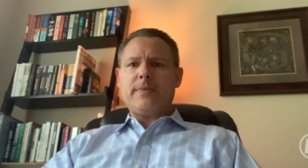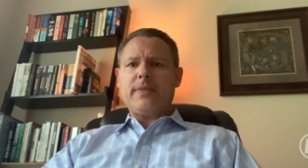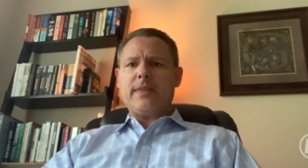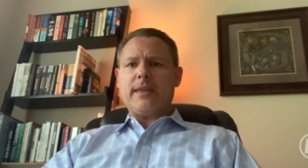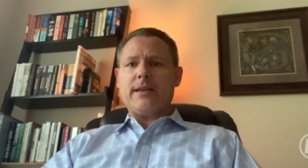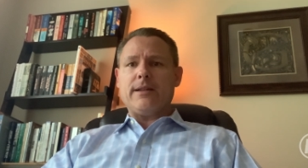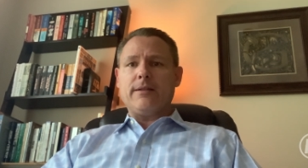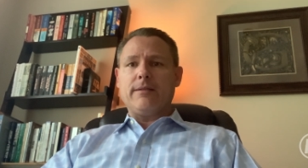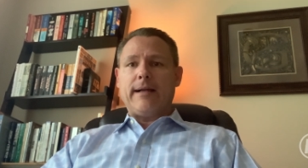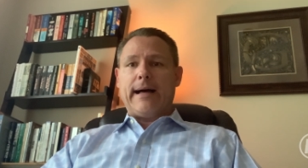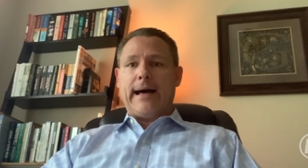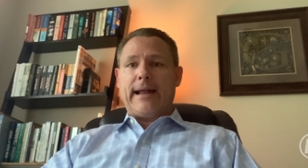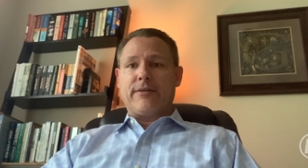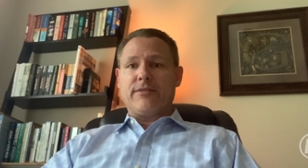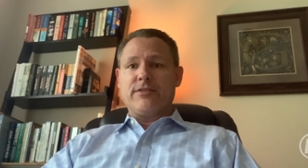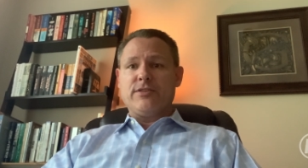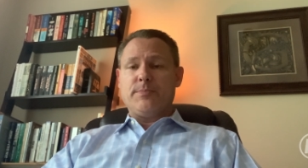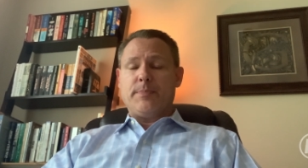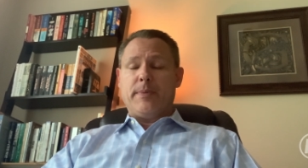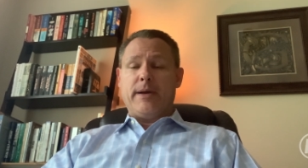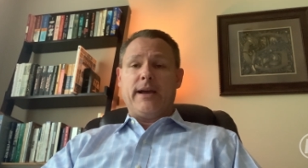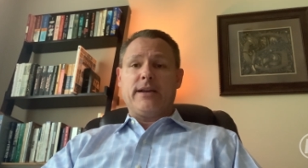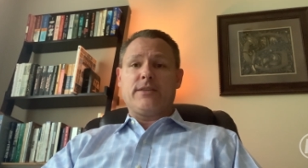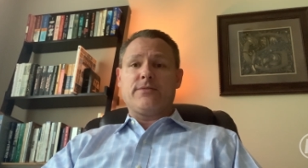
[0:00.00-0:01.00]
in a lot of
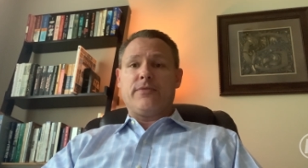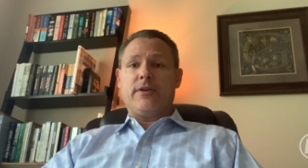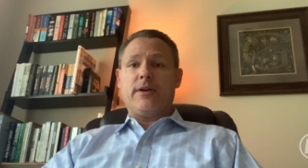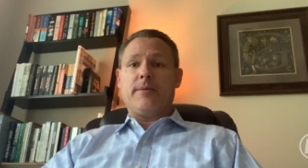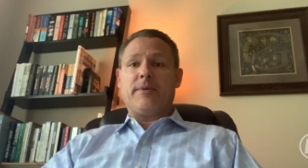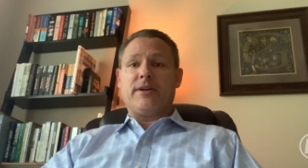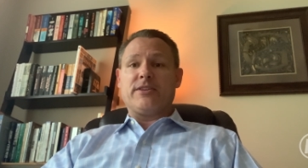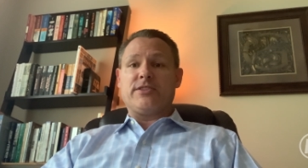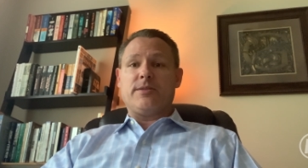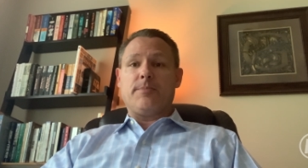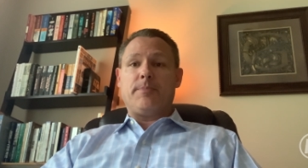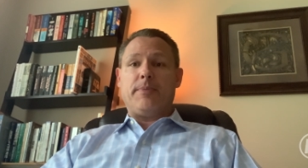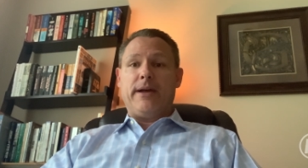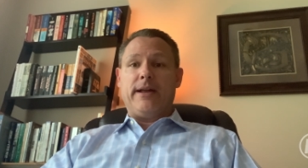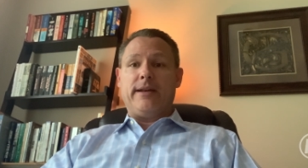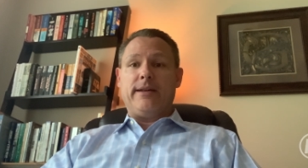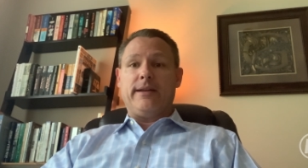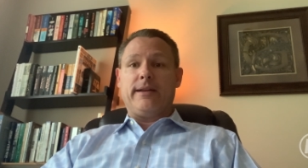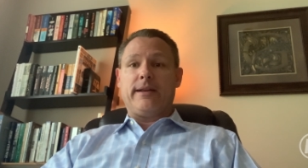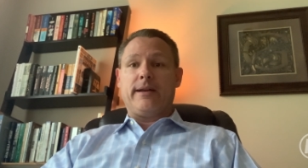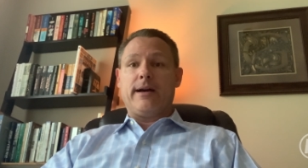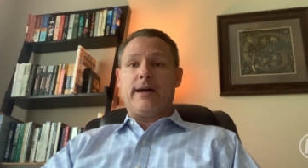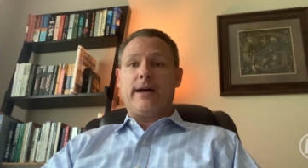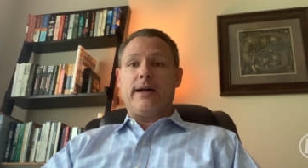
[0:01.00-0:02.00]
respects, very much
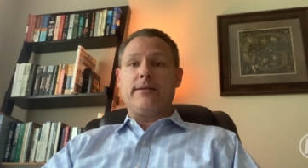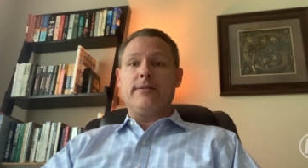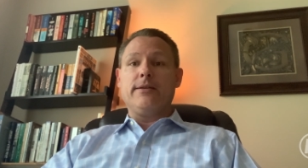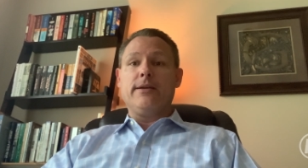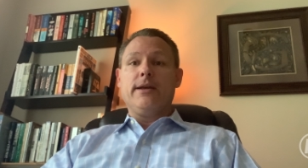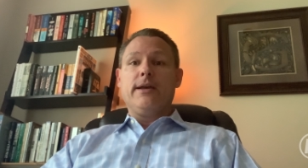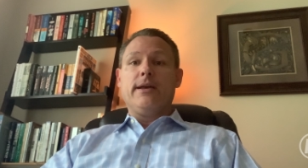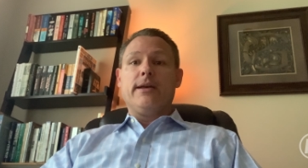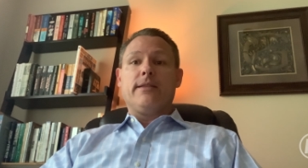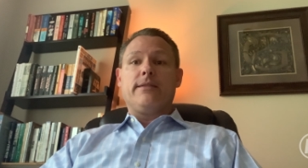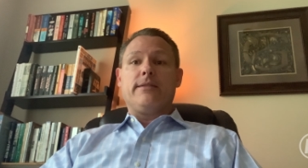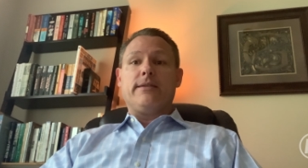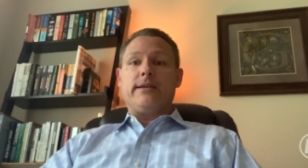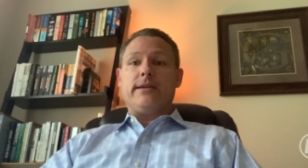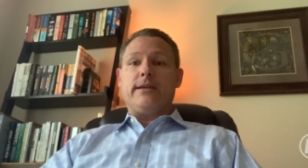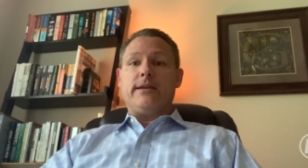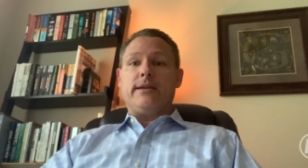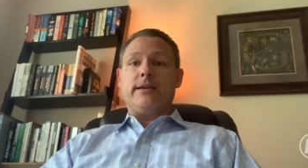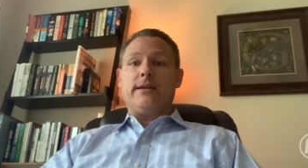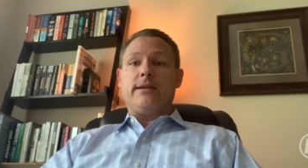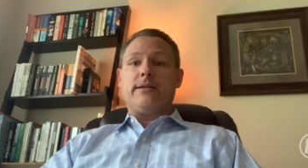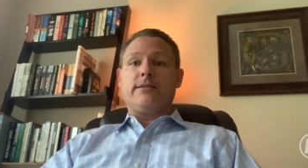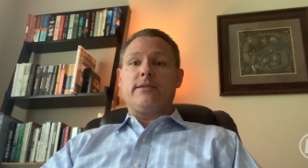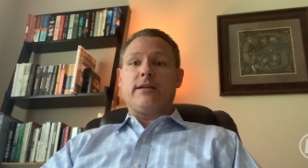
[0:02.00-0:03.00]
depending on
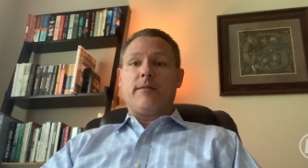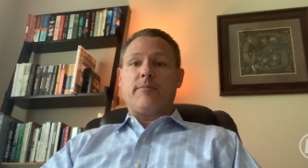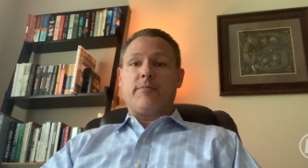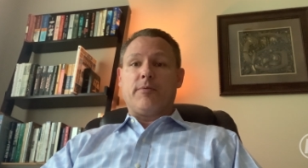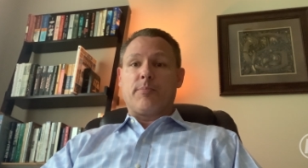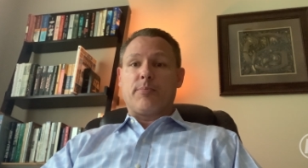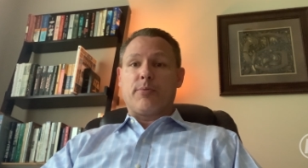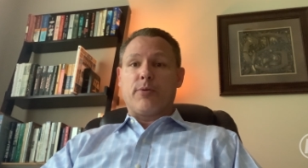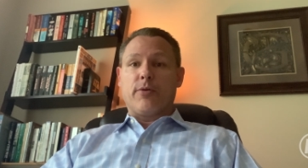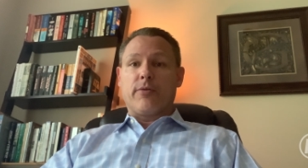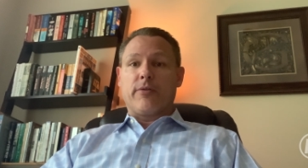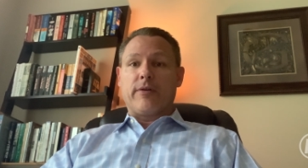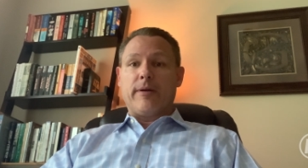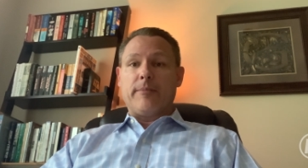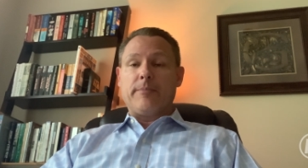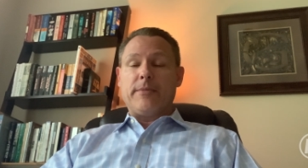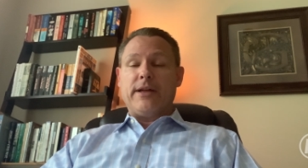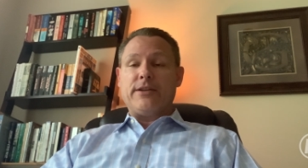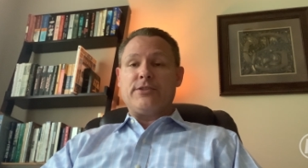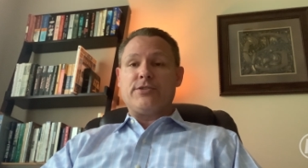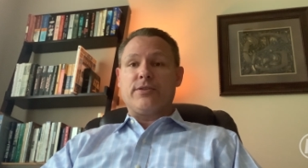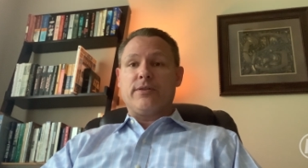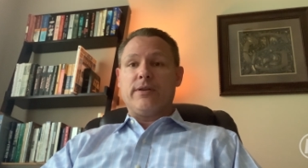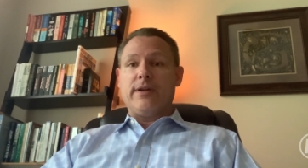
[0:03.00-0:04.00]
the type of program
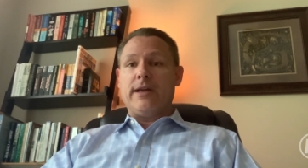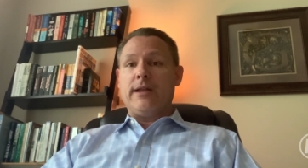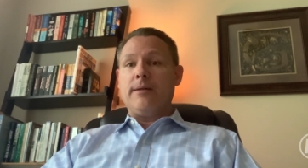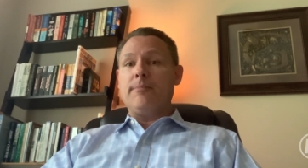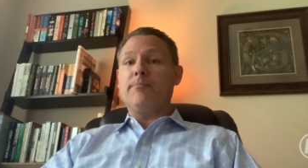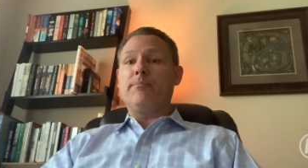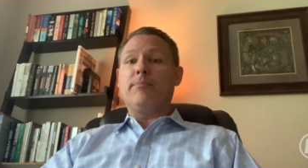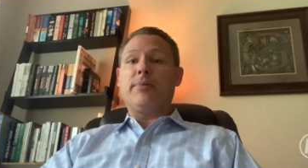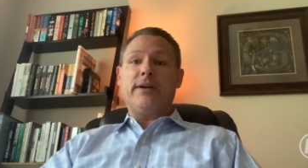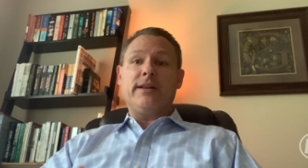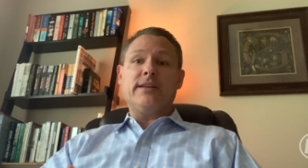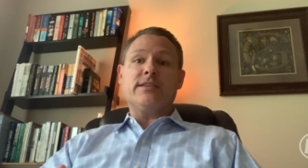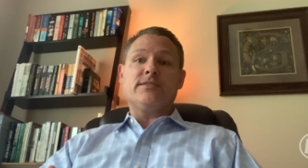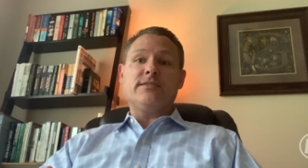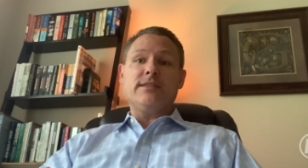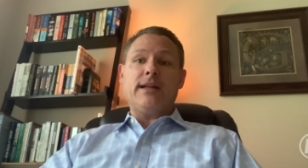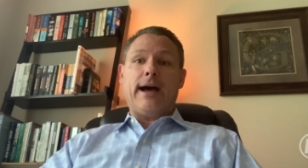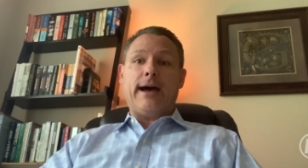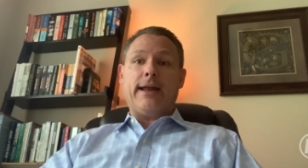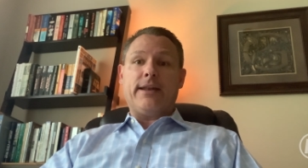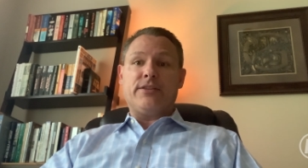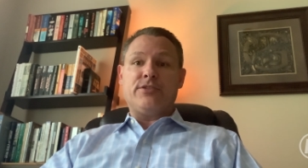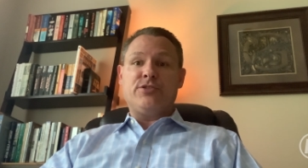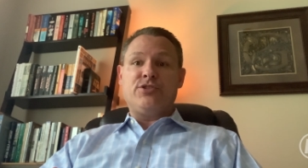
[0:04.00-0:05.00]
that you're in, but it's
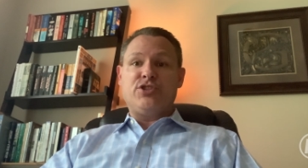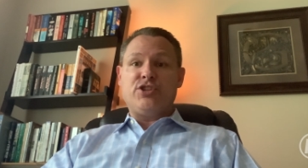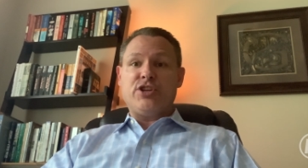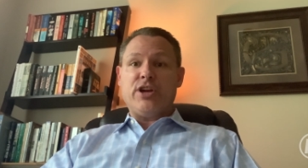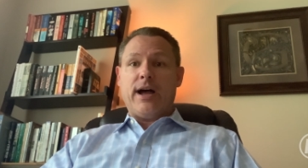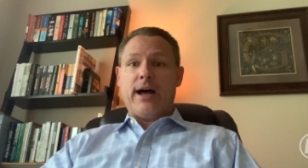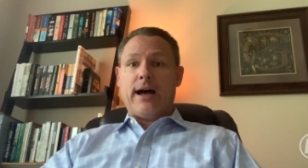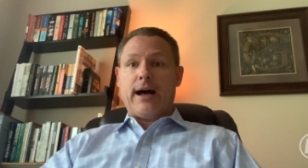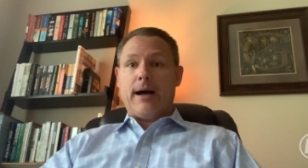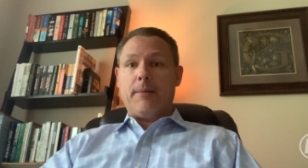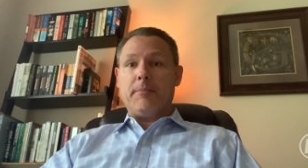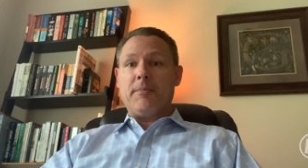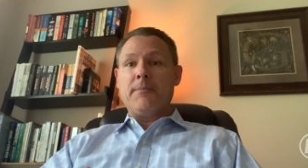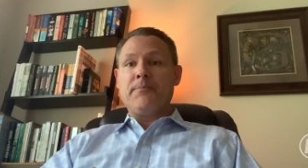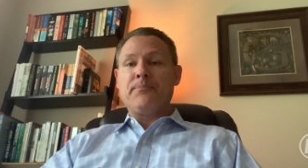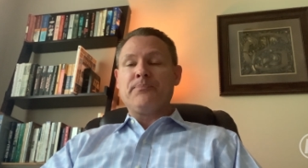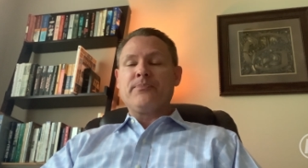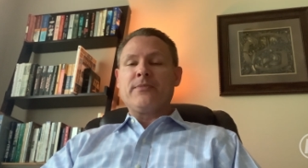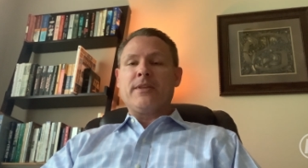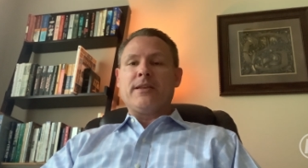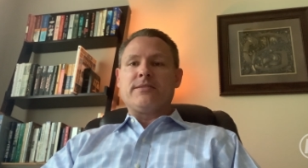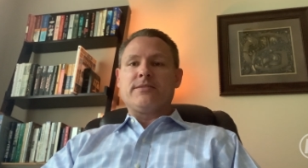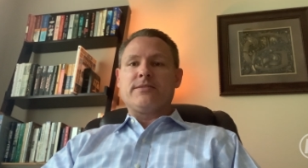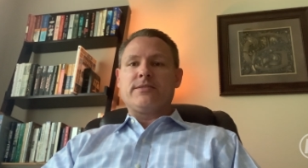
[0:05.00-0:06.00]
not a job.
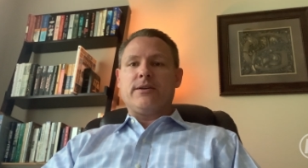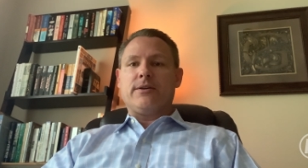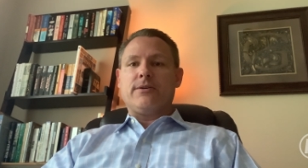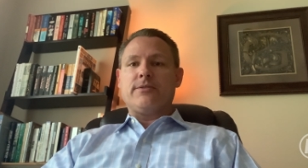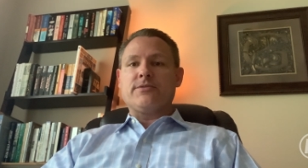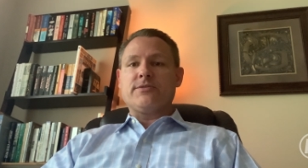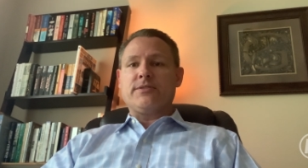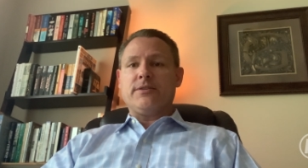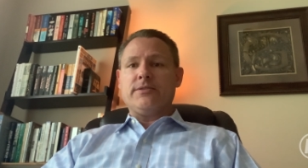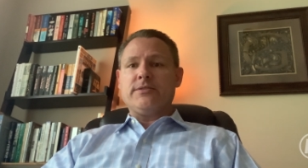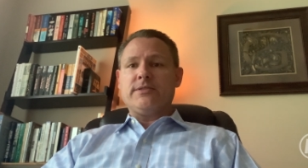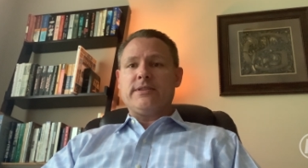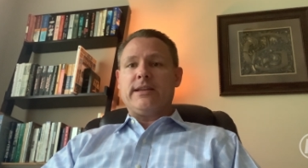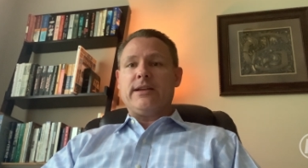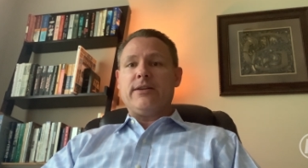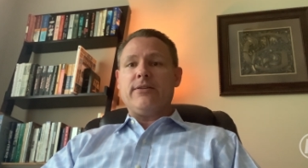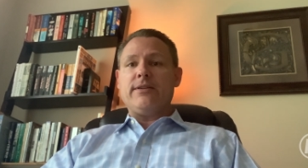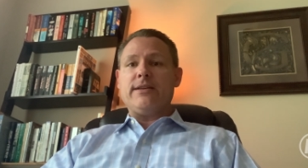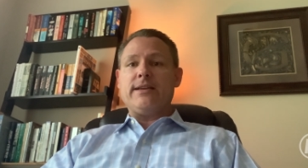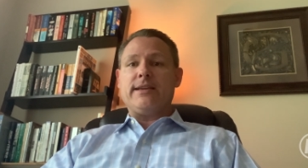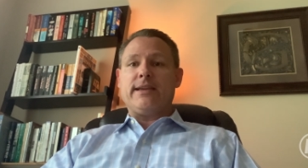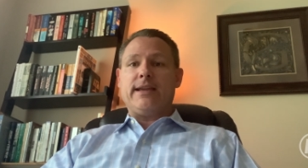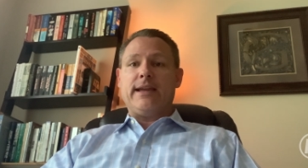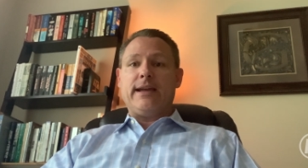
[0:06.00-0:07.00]
So Social
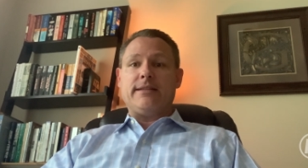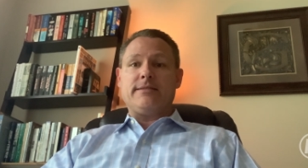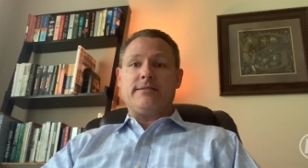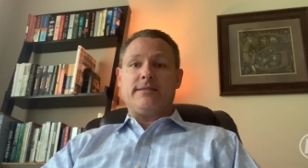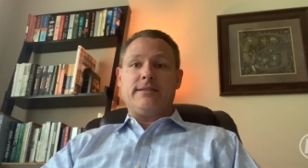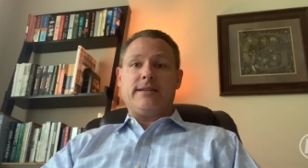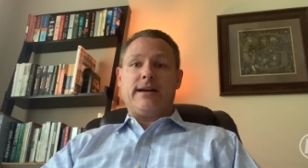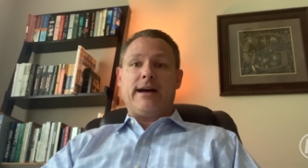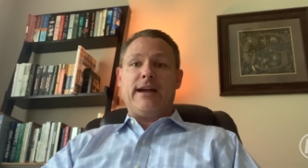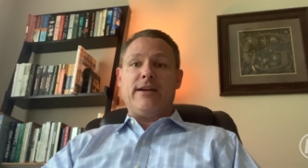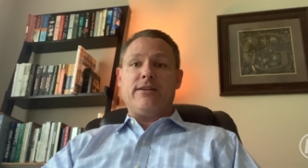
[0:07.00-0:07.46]
Security can't deny